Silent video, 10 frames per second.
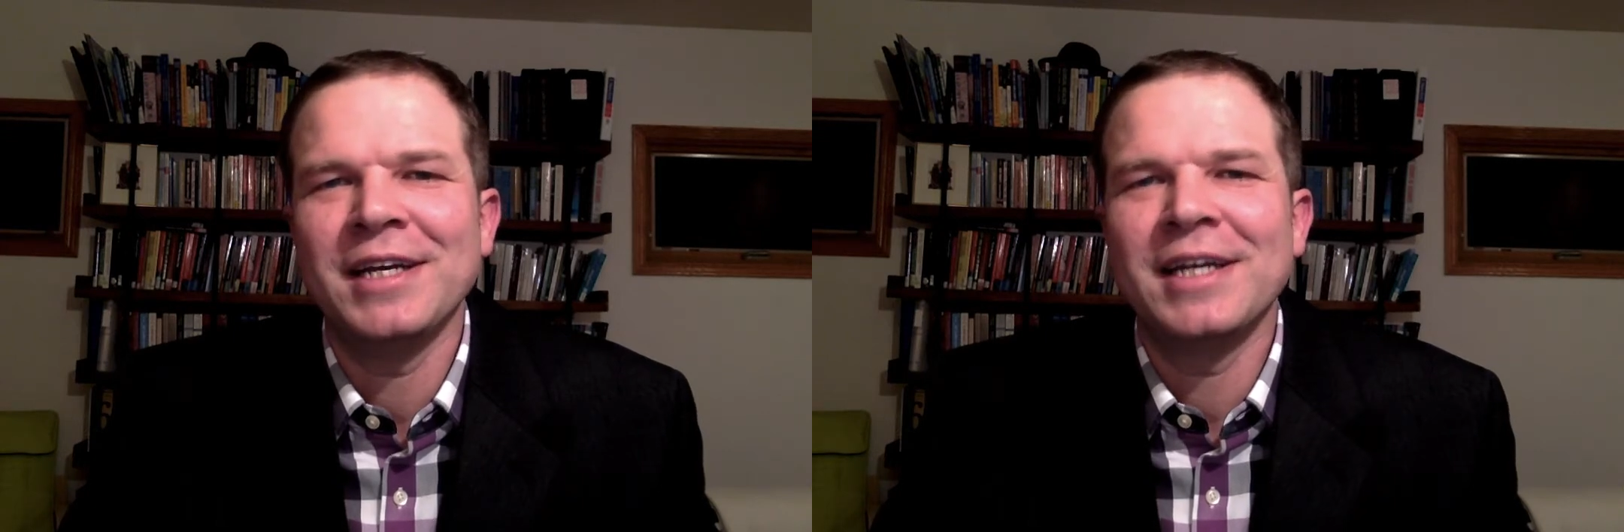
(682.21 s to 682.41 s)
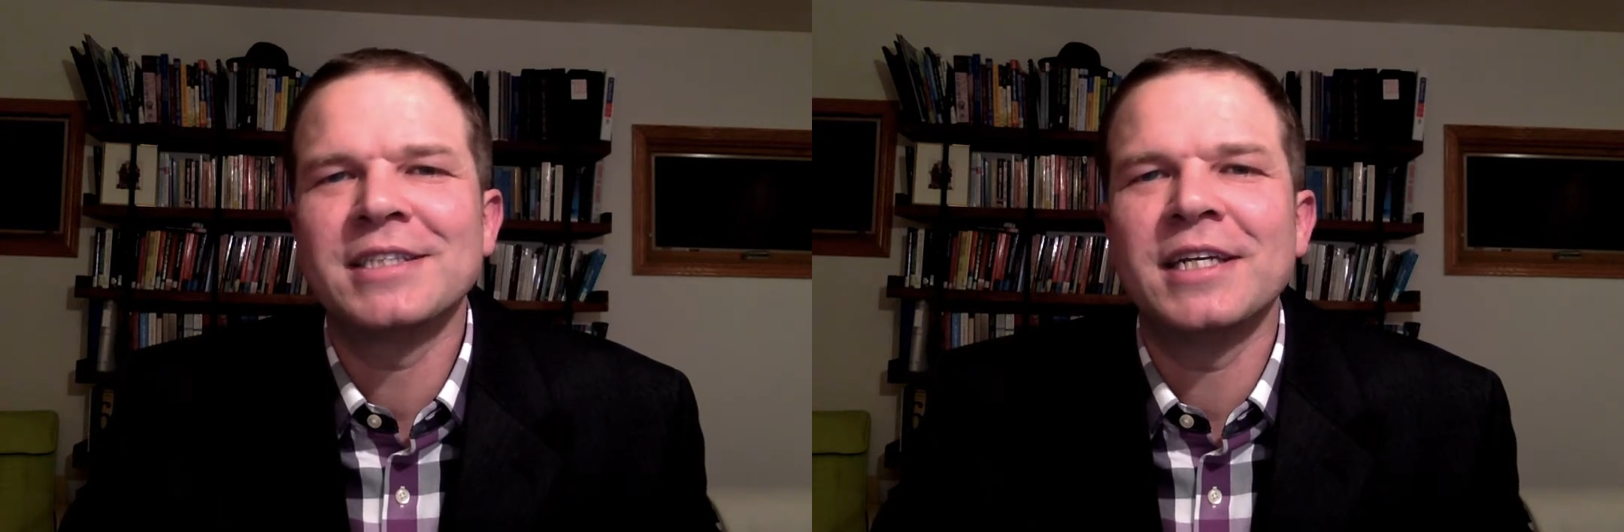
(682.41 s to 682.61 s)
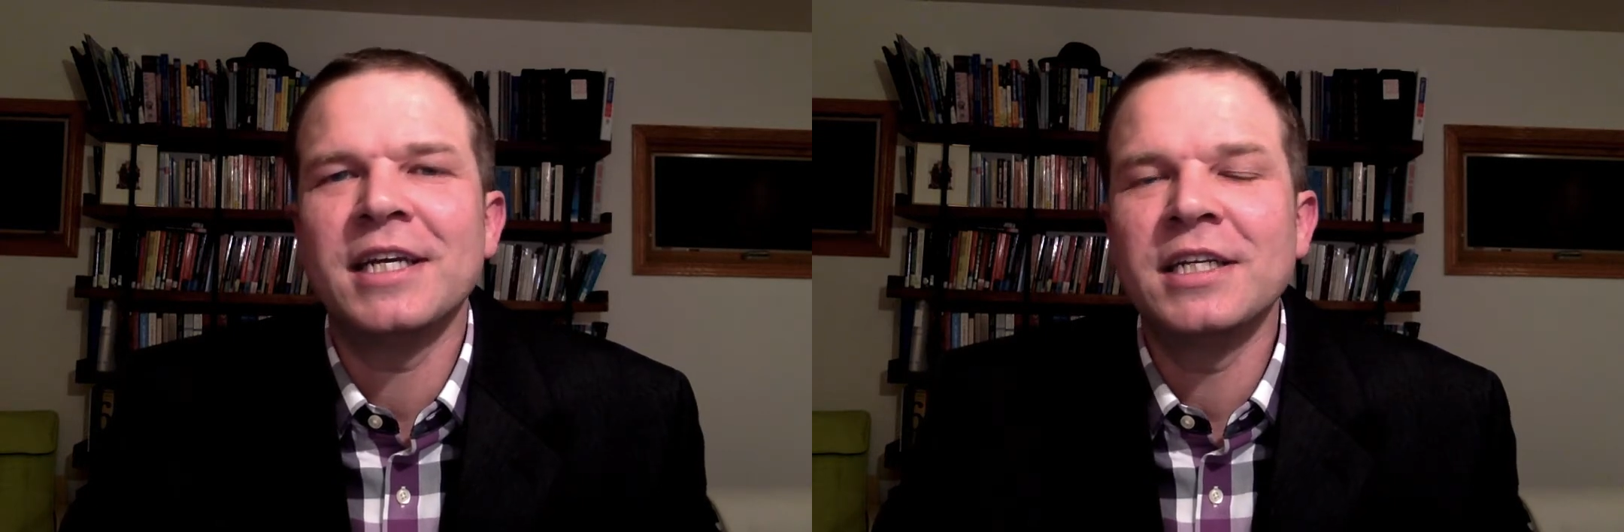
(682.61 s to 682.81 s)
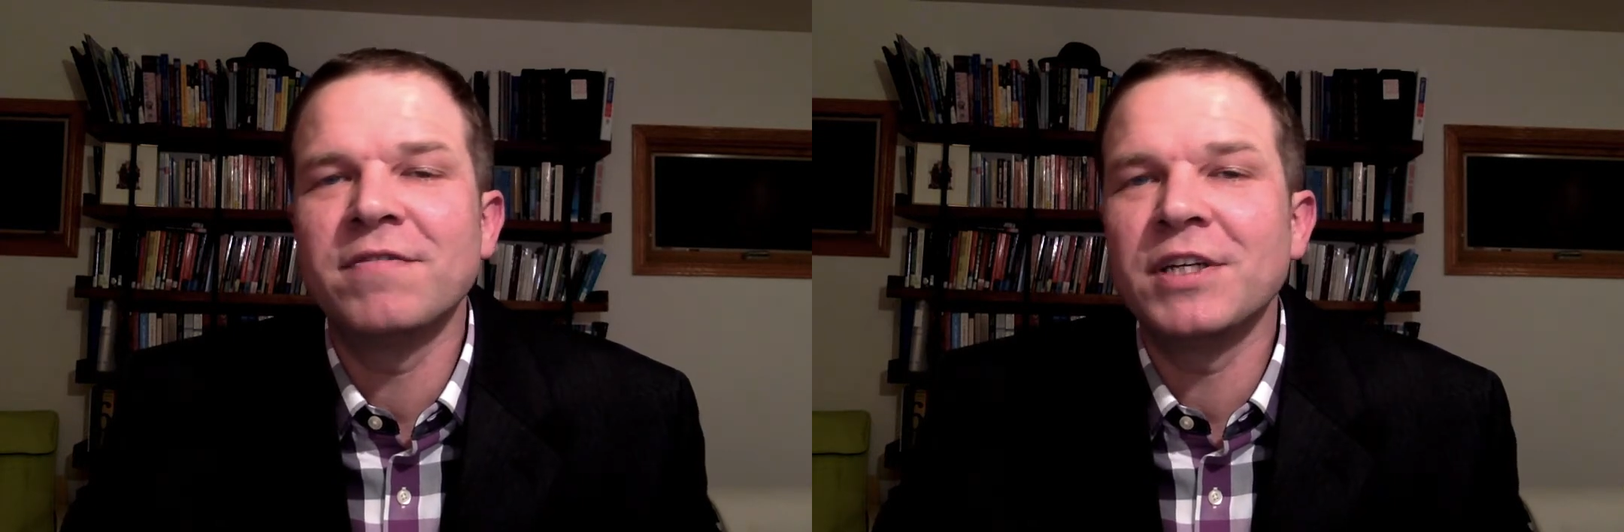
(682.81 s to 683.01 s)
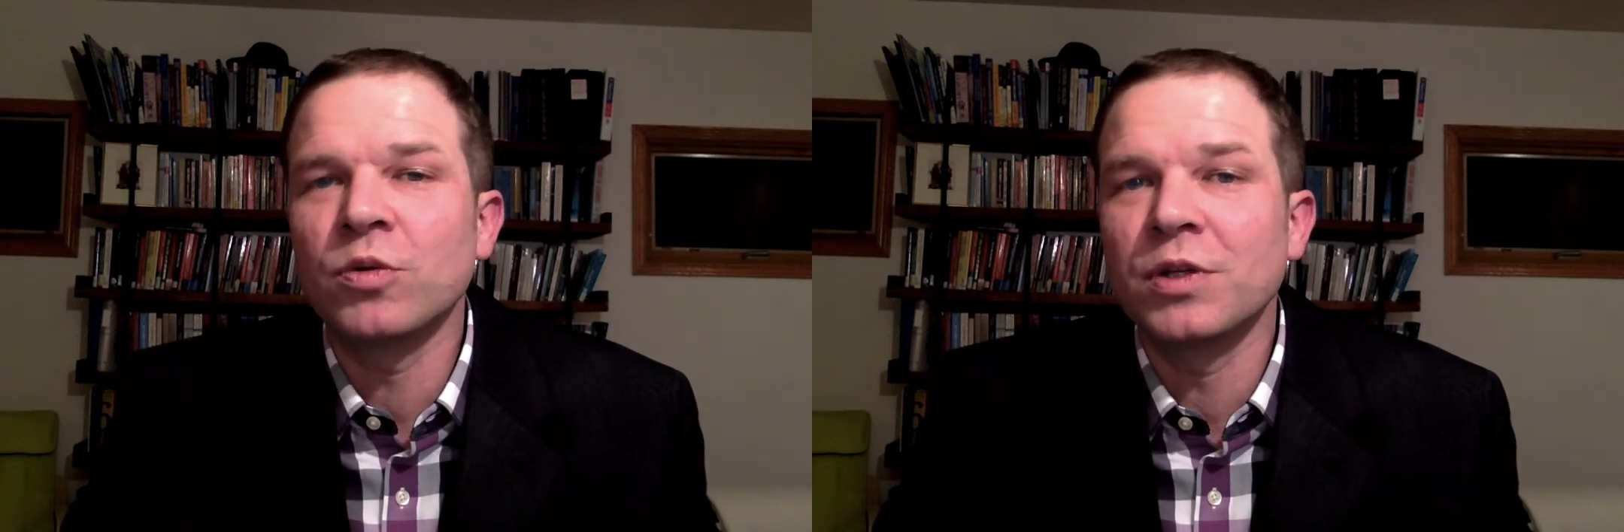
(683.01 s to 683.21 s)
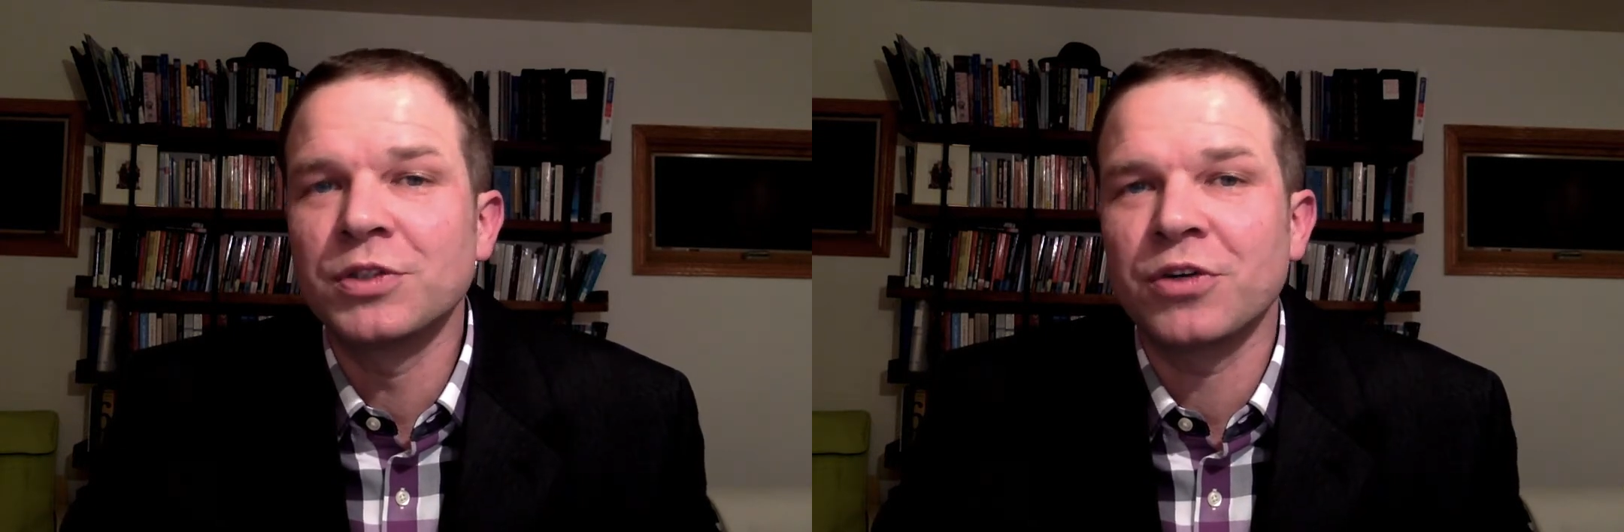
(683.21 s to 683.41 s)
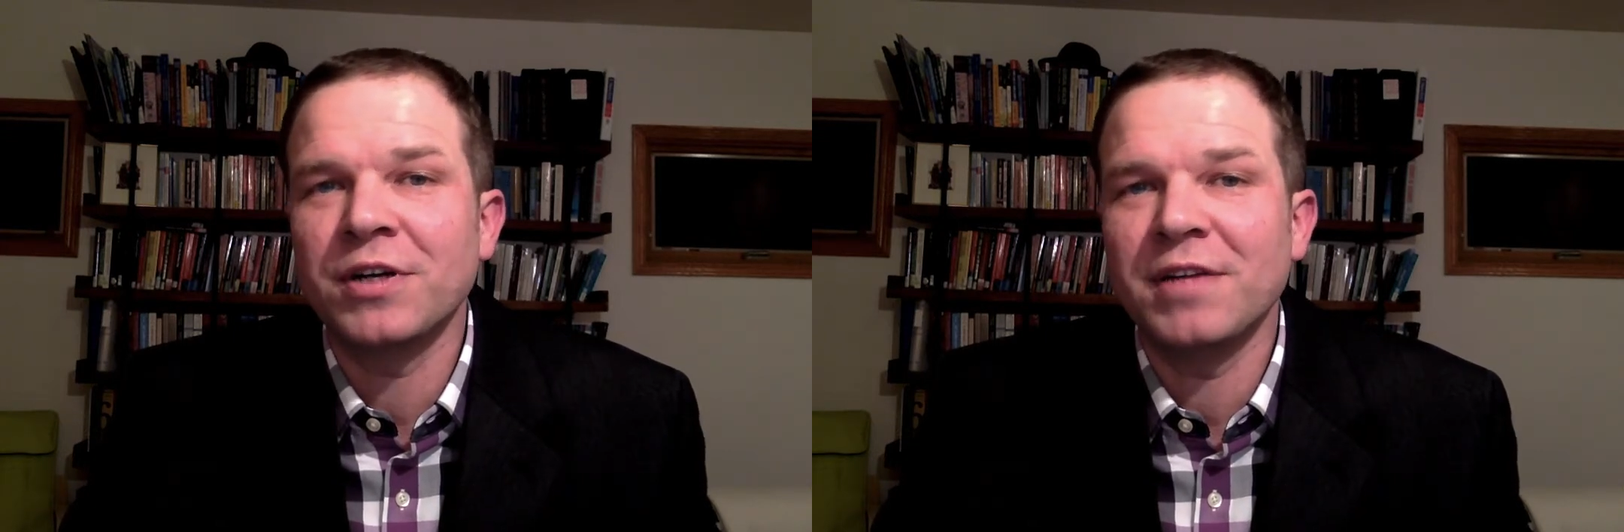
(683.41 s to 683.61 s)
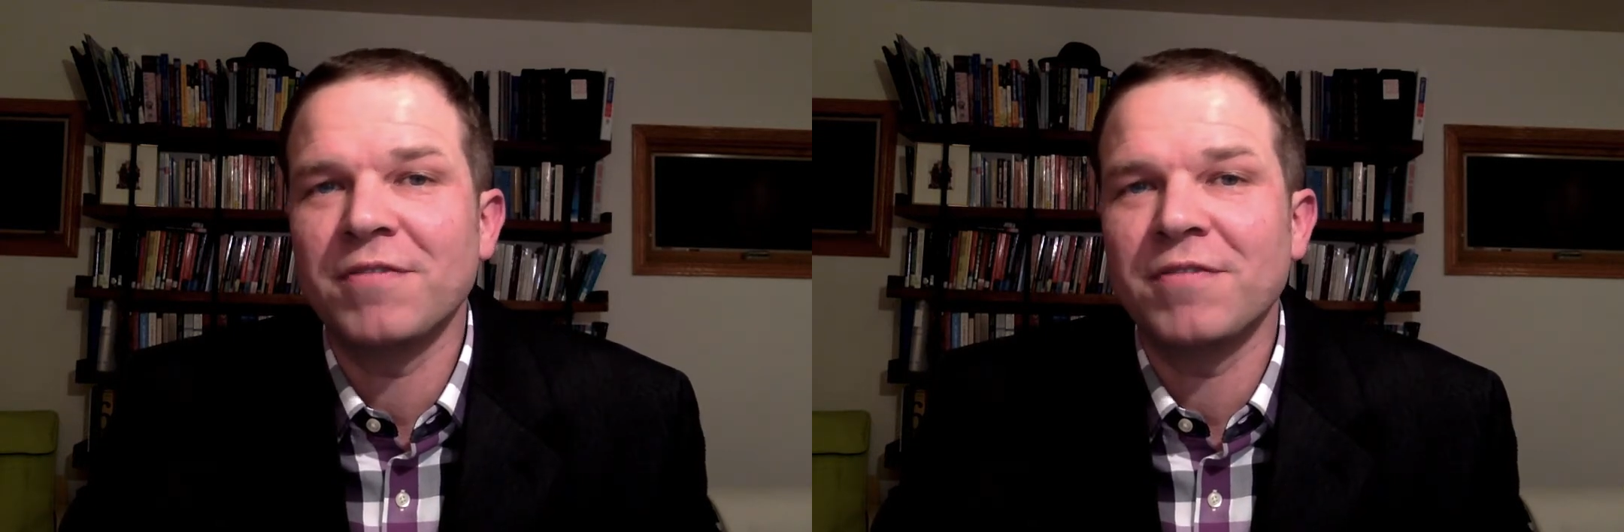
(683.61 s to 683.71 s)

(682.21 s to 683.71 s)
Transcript: It's an individual journey